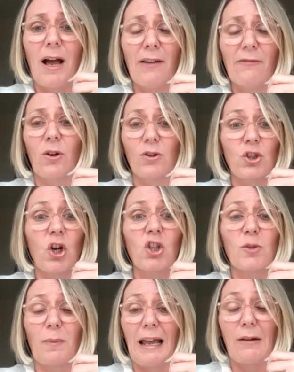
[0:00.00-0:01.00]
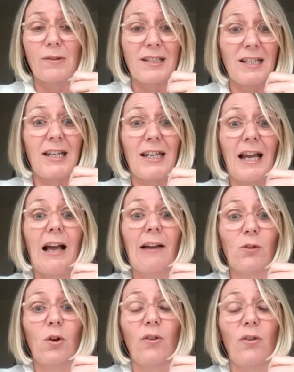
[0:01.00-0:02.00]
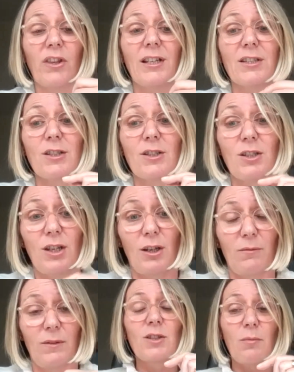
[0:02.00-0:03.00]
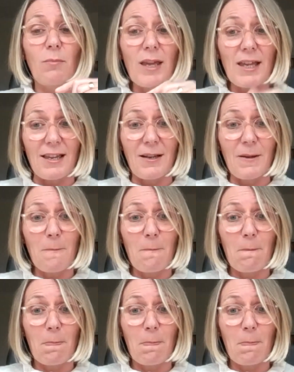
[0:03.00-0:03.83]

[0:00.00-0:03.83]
I've got chargeable hours to hit. I've got things to do. To me,